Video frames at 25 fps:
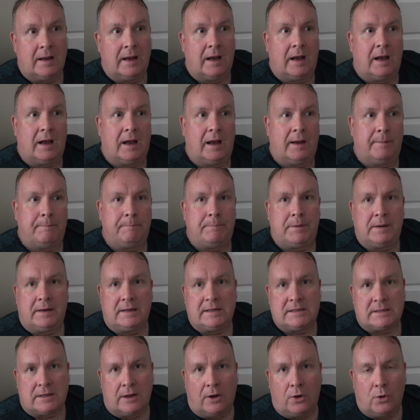uh, but
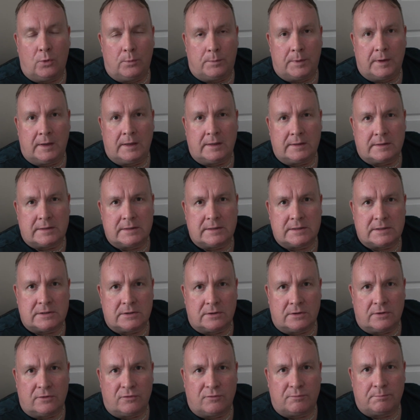he's hoping to
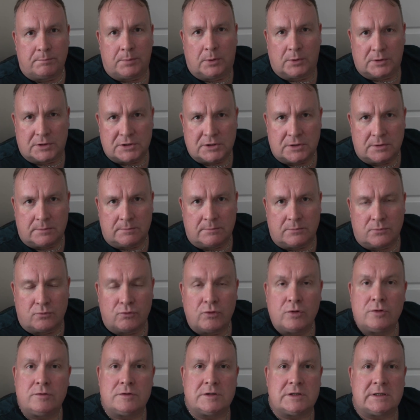sort of put some
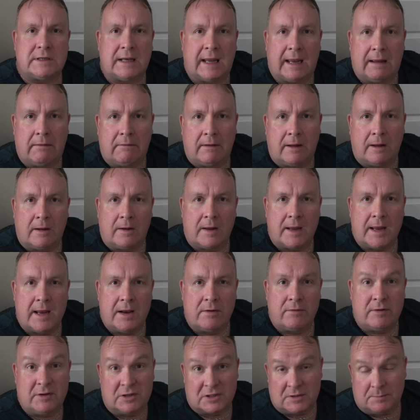roots down out
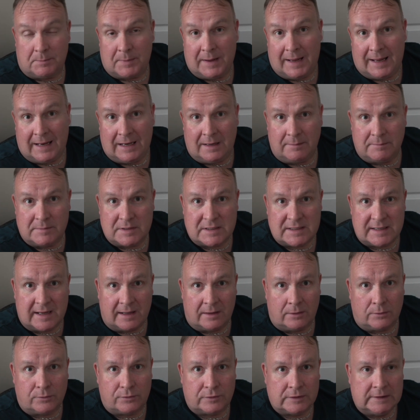here in Spain
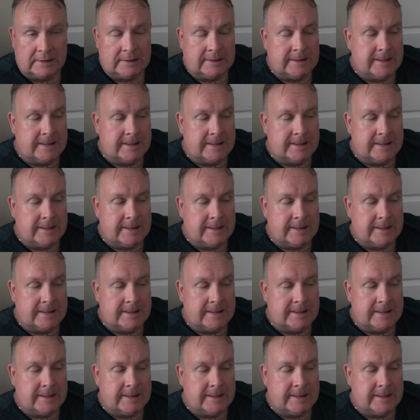himself.